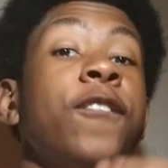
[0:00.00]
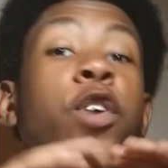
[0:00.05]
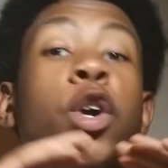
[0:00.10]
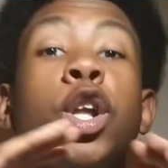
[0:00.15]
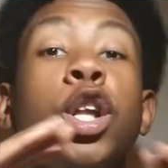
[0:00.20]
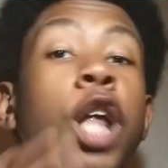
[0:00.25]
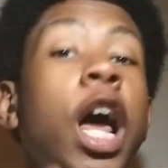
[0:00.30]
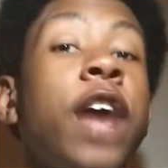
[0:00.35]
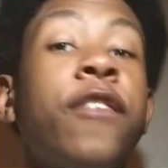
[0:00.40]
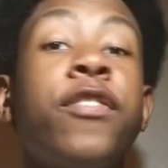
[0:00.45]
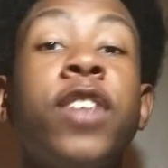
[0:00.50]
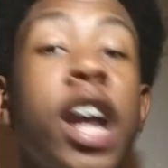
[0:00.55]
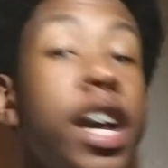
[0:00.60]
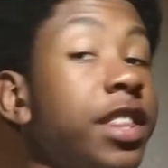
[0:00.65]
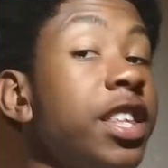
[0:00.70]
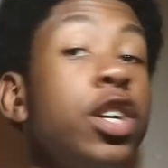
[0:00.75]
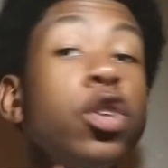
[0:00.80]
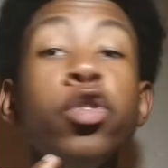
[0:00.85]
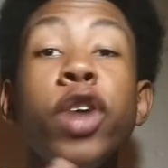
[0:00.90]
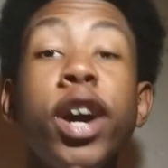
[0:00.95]
for life, and I
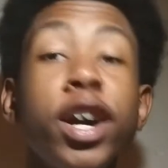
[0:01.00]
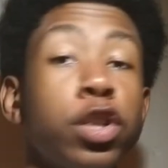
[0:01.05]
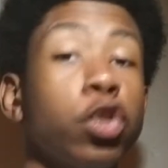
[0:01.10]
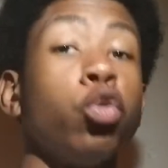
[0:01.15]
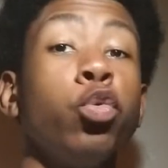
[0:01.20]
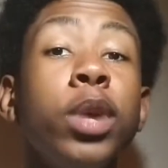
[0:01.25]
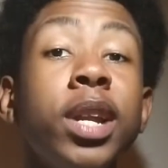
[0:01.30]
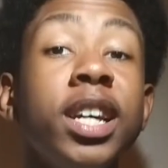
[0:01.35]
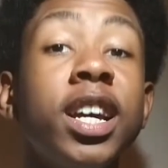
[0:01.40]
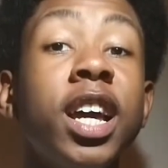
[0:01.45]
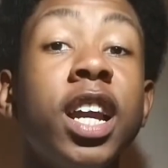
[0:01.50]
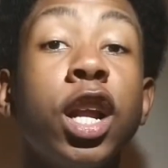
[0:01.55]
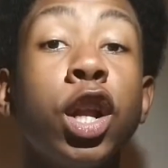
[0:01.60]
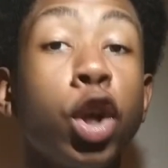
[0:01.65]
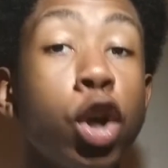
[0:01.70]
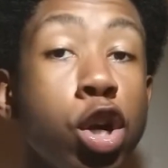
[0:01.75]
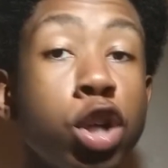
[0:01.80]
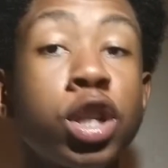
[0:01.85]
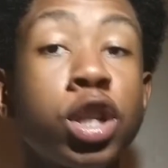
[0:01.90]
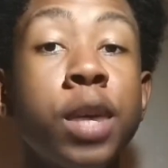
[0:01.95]
think you guys are really going to
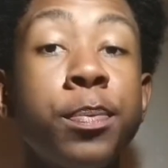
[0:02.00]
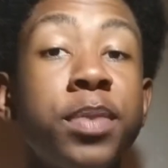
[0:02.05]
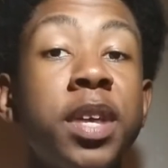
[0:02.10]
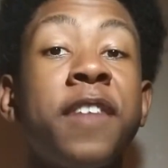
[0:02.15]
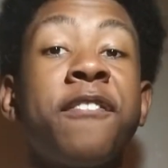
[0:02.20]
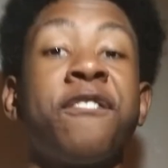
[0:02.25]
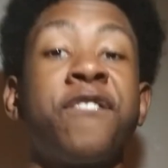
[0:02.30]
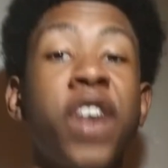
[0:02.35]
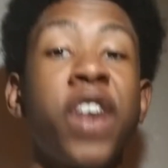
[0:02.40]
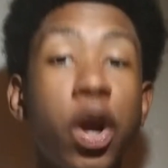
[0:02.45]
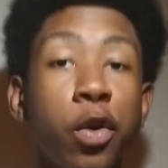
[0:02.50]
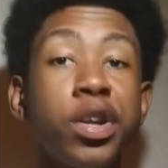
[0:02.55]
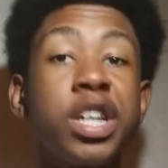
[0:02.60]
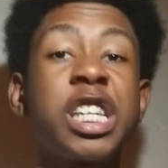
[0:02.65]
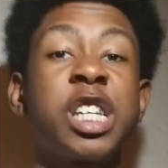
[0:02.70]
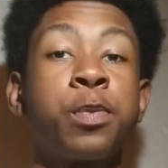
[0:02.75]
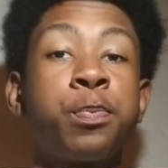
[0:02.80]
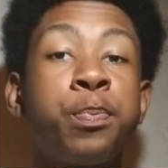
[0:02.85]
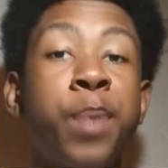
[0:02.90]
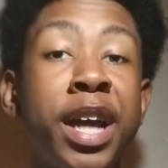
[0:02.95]
learn something very
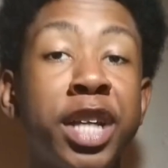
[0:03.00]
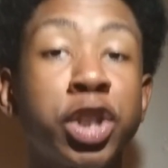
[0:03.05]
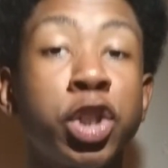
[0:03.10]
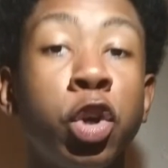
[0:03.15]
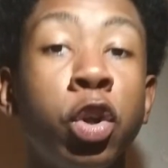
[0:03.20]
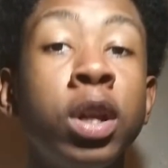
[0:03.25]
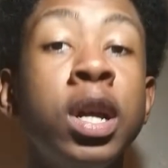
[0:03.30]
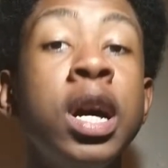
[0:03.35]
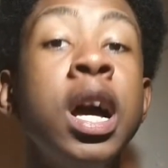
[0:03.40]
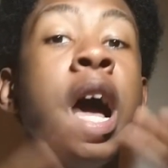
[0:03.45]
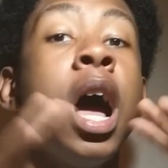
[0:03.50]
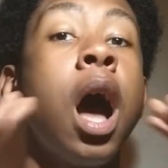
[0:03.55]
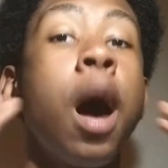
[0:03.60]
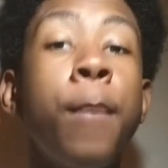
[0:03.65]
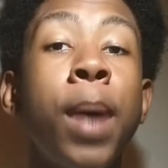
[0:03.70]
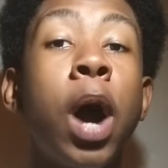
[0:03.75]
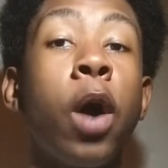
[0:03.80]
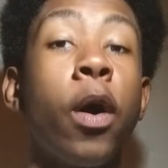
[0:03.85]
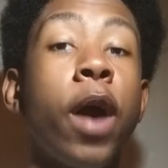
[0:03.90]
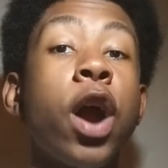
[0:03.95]
special
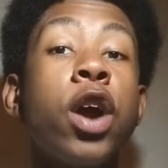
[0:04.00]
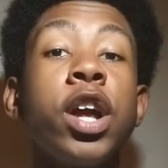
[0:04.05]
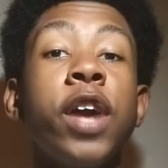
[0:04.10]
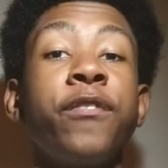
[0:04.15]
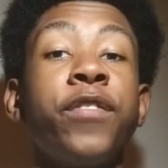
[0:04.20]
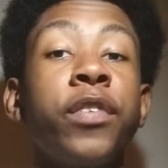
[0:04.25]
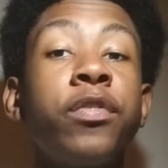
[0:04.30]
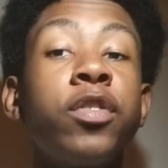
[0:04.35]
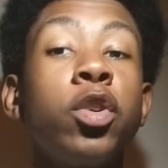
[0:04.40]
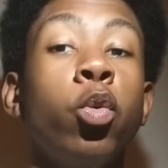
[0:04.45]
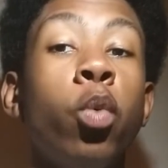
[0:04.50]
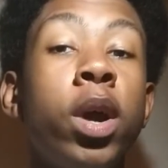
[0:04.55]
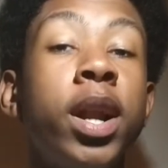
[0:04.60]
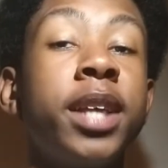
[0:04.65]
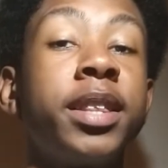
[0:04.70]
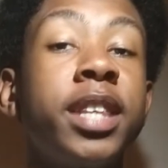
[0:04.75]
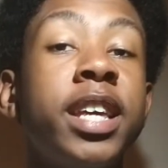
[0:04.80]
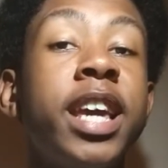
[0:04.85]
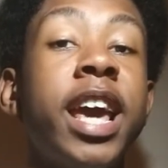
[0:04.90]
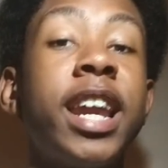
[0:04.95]
about Area 51
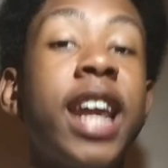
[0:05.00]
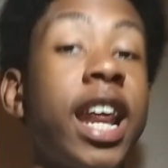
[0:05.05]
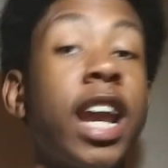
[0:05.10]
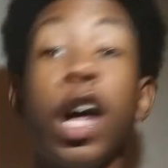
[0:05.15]
at the end,